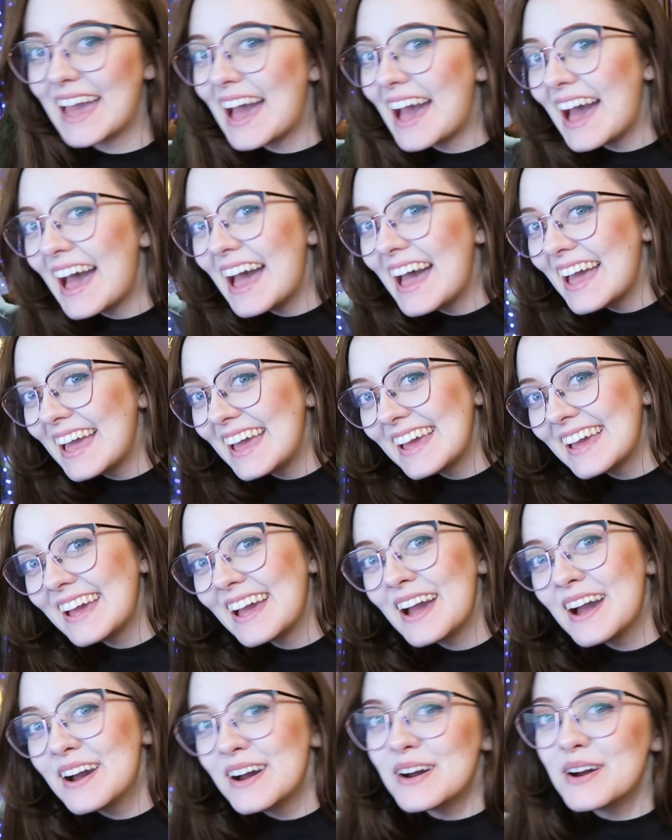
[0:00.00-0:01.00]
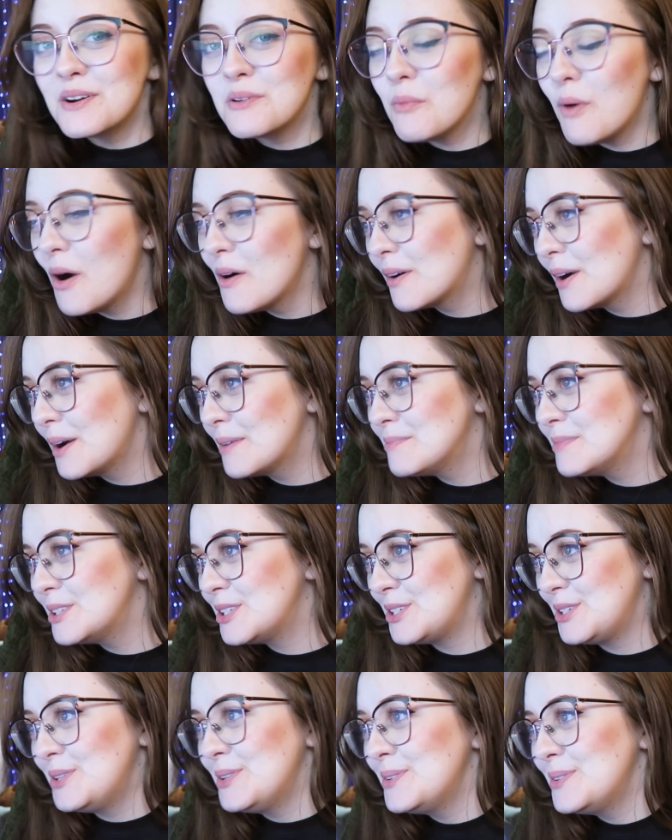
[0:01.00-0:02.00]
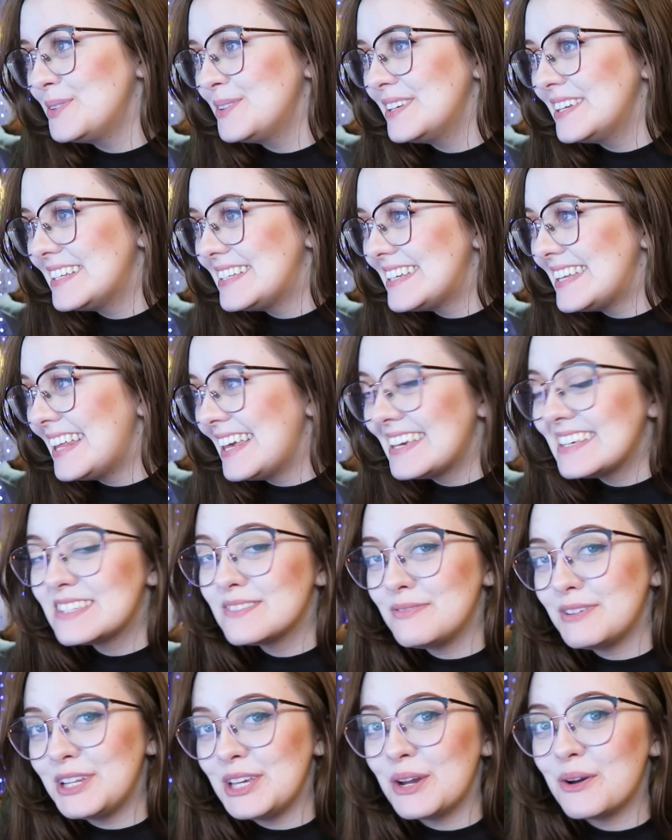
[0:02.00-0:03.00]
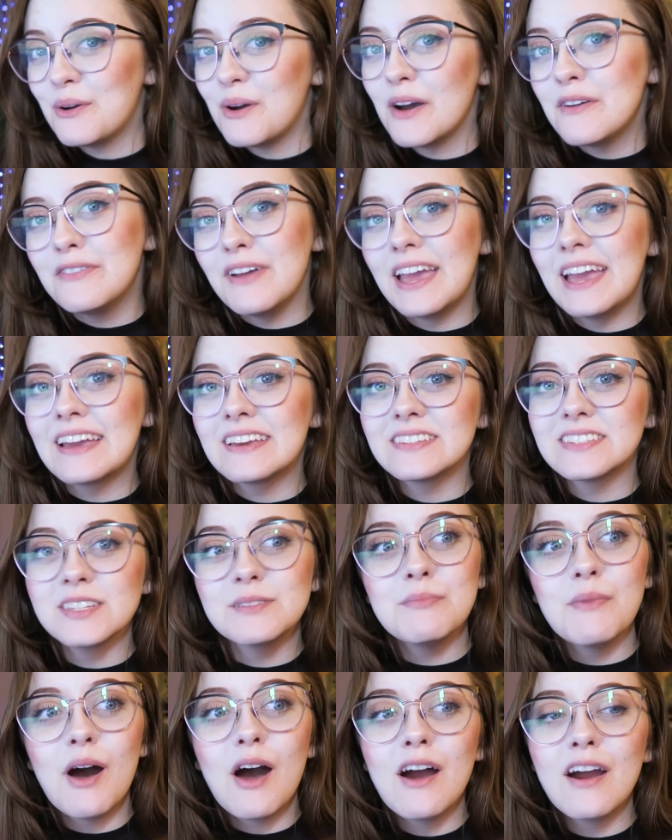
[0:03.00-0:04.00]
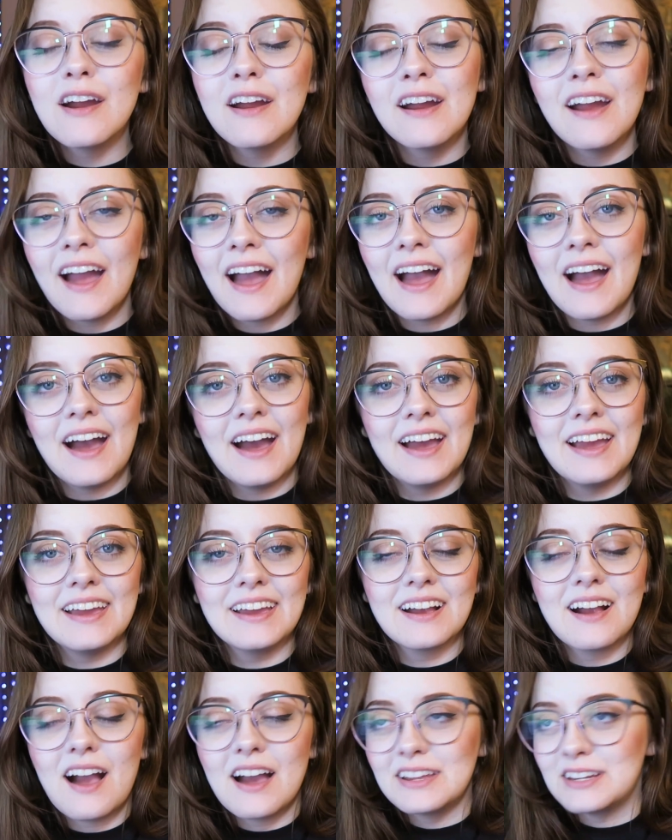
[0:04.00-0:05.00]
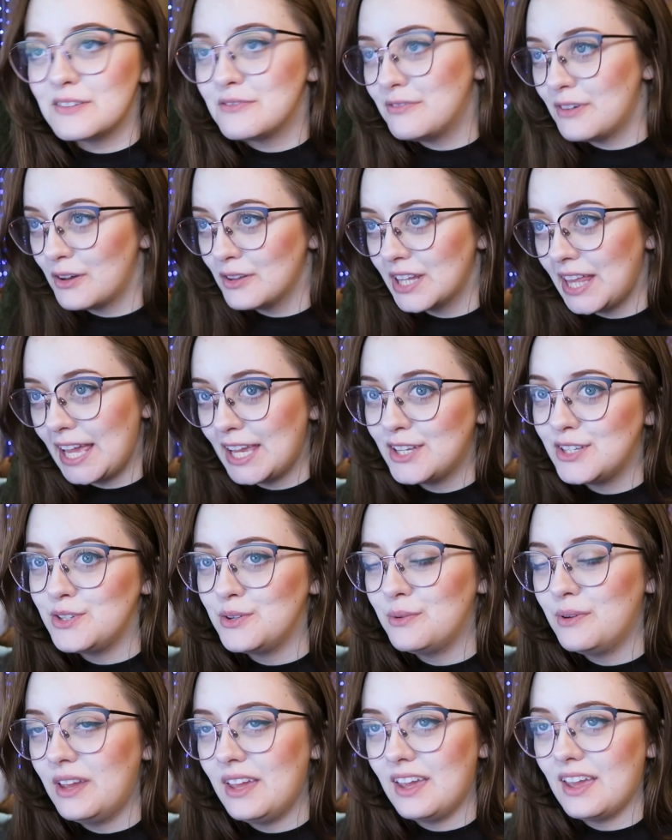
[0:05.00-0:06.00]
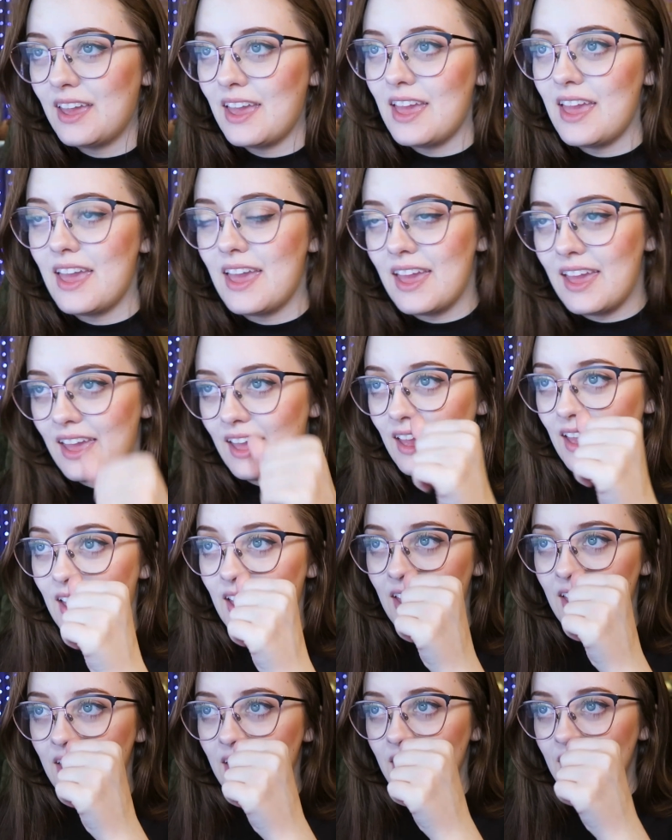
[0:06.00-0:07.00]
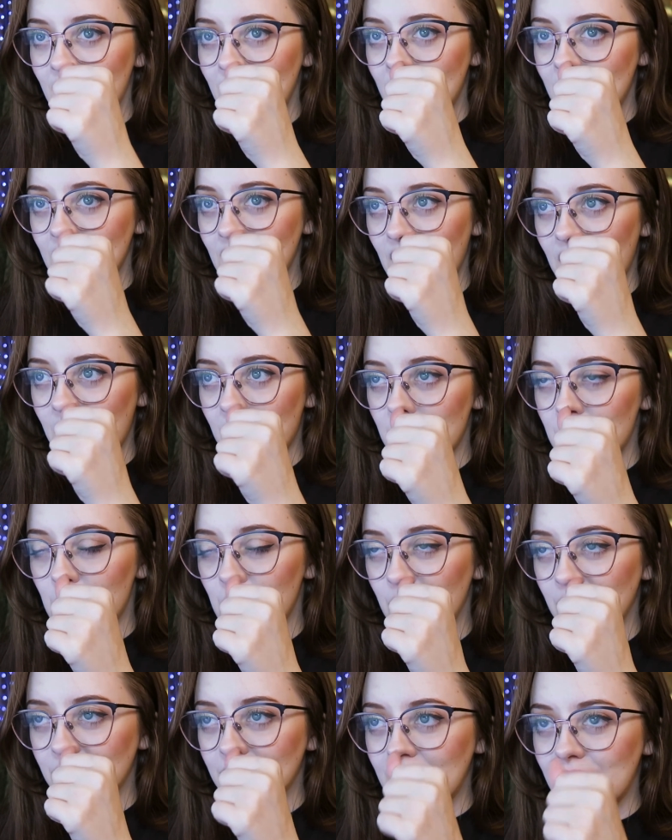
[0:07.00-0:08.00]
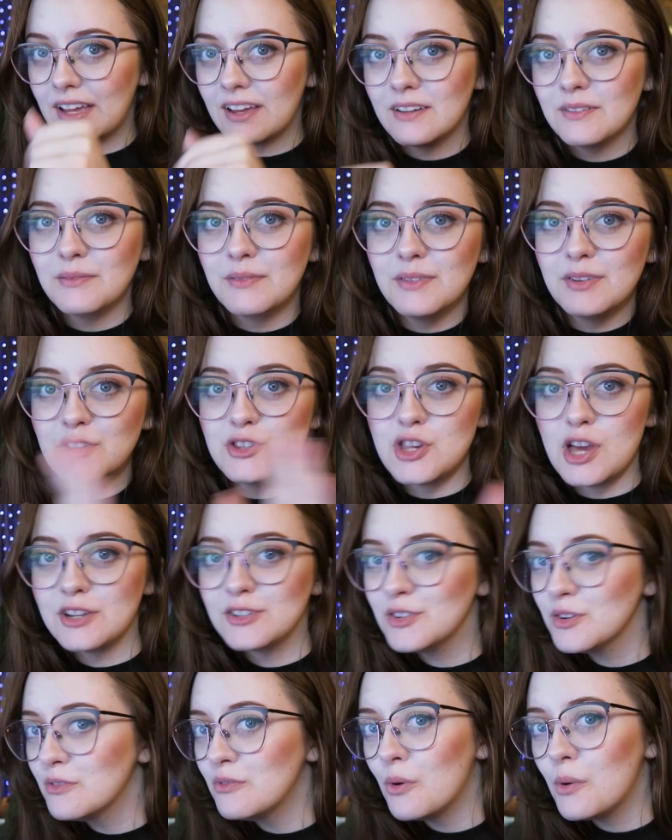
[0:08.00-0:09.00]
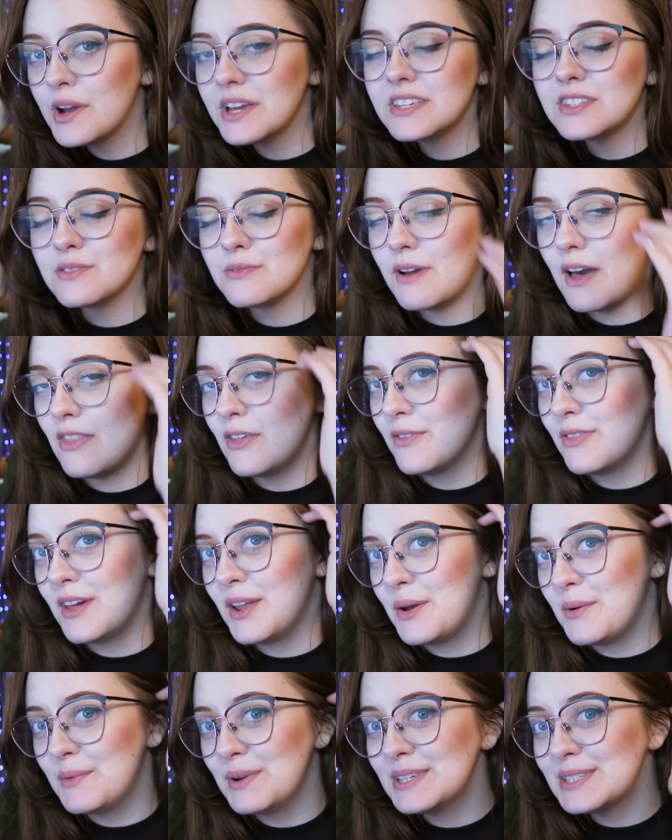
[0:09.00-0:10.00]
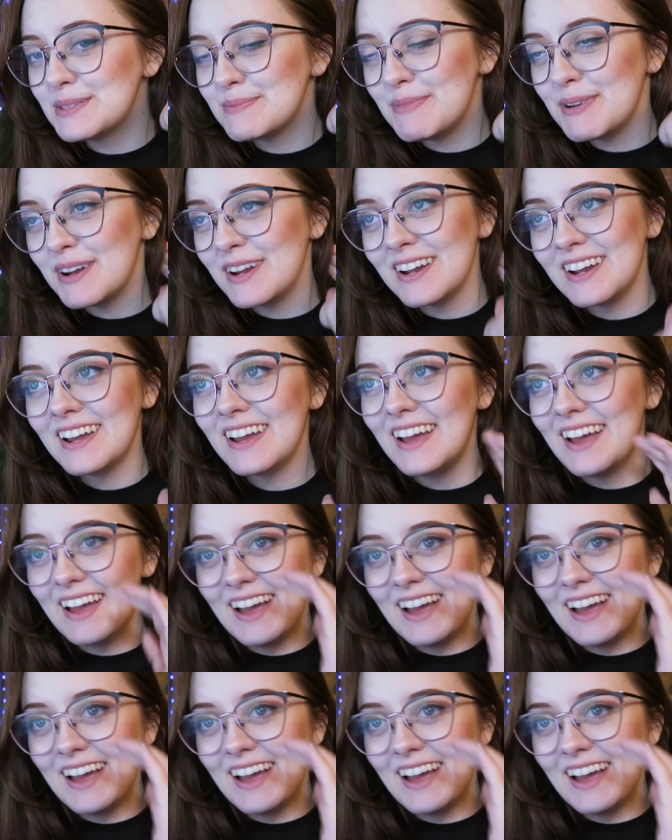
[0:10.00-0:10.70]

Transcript: Hi, welcome to today's video of ASMR. I kind of felt like doing more of a gentle voice rather than a whisper.